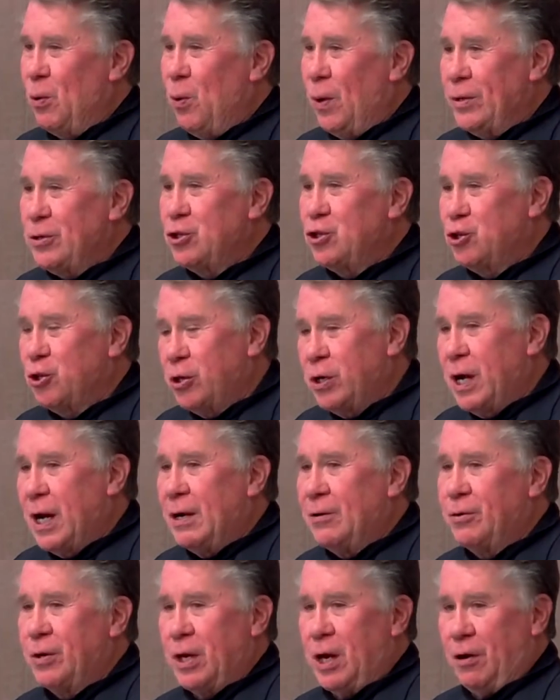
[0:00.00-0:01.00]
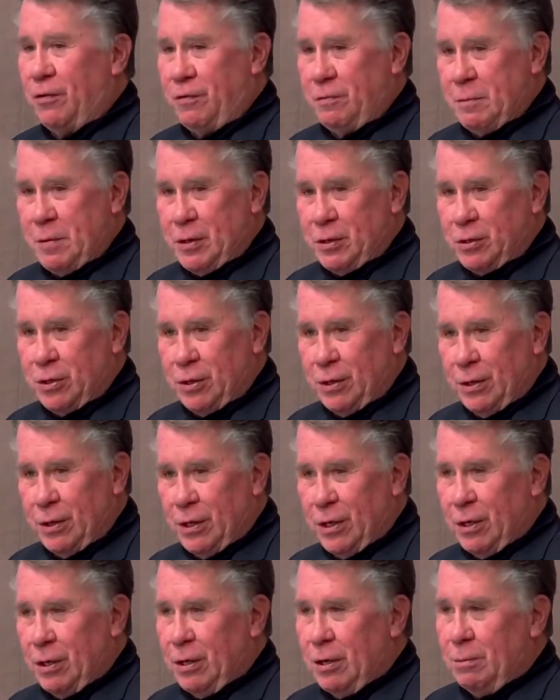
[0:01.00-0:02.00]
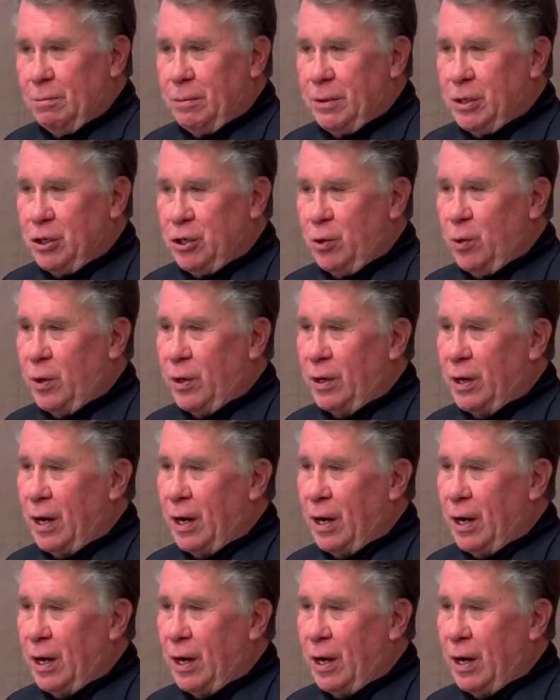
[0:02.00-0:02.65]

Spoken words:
what should county government be doing?